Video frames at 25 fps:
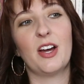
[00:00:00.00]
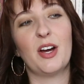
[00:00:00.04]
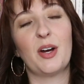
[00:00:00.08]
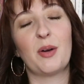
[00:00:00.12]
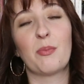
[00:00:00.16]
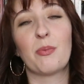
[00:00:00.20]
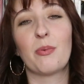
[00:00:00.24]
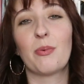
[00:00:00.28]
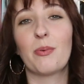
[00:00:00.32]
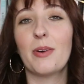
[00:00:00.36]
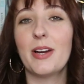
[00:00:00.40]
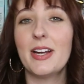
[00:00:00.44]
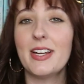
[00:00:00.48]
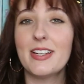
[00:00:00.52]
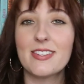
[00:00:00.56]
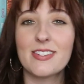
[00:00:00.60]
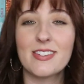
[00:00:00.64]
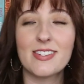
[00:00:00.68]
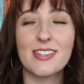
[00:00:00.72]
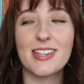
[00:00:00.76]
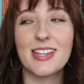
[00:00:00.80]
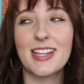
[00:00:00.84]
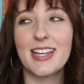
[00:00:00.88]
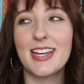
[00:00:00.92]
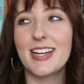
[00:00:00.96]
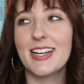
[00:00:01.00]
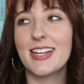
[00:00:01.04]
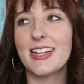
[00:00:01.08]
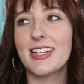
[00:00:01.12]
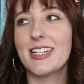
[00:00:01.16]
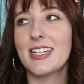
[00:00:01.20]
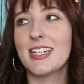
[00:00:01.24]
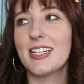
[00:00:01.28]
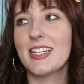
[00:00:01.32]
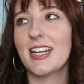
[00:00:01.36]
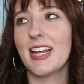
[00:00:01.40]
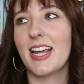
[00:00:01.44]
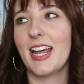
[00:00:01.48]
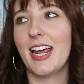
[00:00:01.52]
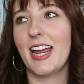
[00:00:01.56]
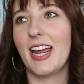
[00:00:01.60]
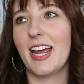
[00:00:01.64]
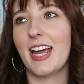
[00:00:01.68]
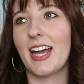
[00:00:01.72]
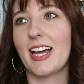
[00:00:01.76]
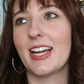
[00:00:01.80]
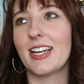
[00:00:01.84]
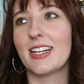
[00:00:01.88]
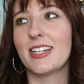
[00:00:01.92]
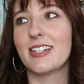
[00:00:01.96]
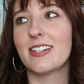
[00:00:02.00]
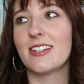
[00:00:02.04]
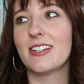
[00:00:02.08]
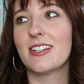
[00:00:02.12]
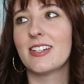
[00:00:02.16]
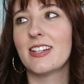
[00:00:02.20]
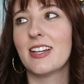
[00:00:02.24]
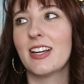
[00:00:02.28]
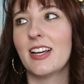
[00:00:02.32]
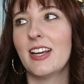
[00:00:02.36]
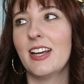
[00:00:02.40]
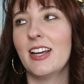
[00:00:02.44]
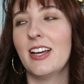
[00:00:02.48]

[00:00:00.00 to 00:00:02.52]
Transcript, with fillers: a bracelet and